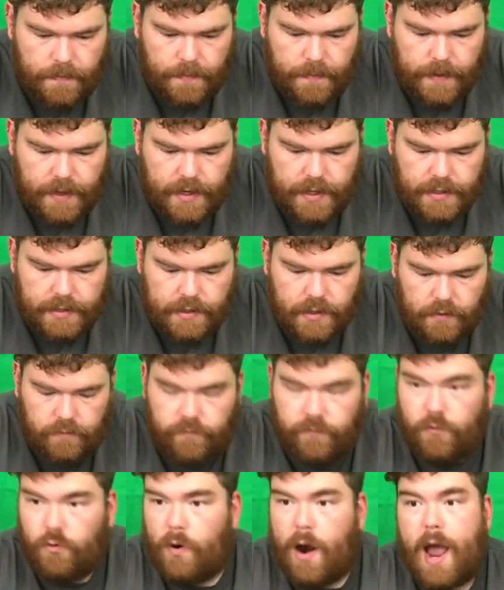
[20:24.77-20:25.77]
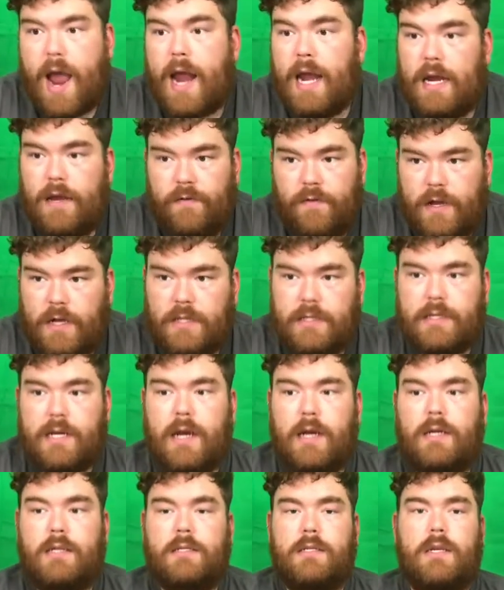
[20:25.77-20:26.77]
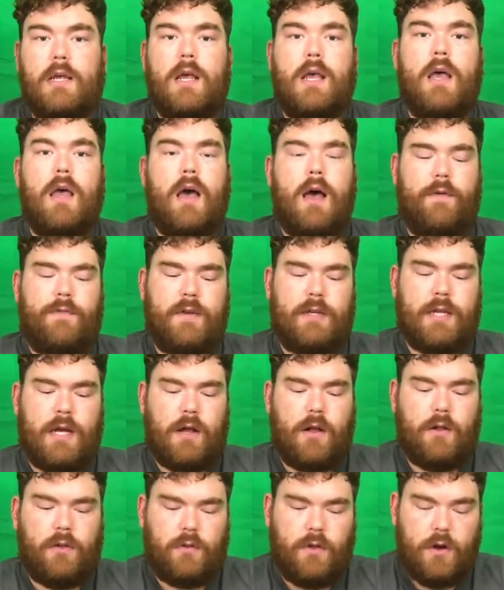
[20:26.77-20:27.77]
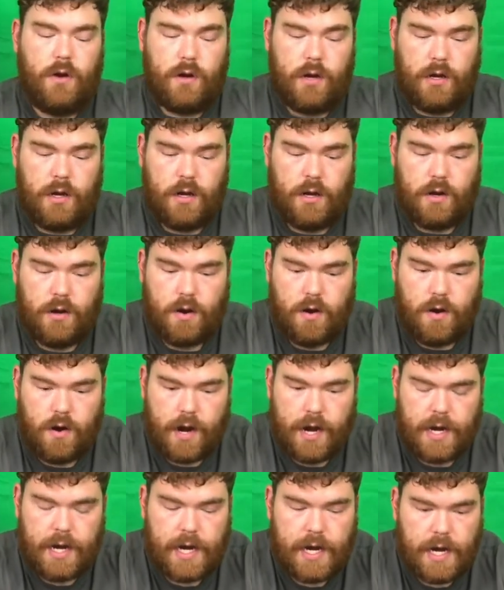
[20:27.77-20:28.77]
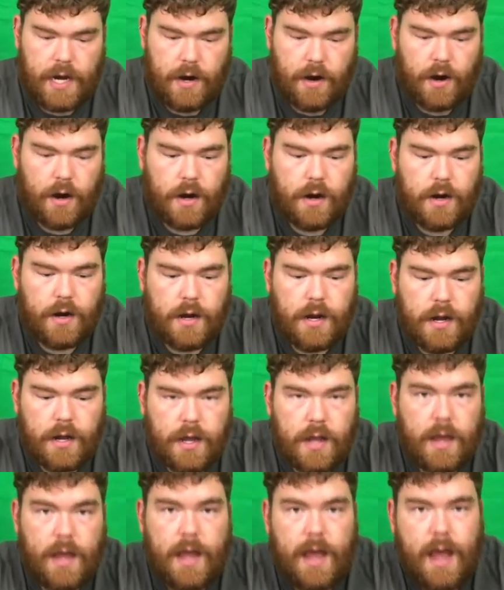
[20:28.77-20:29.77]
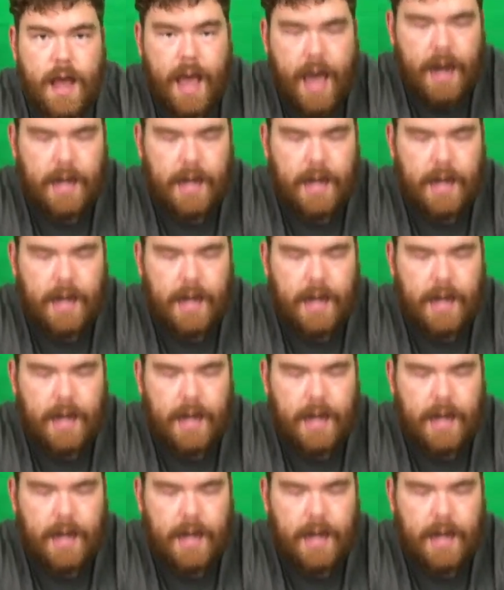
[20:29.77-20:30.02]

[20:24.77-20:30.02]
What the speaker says: eats a variety of insects. If you take a look right here at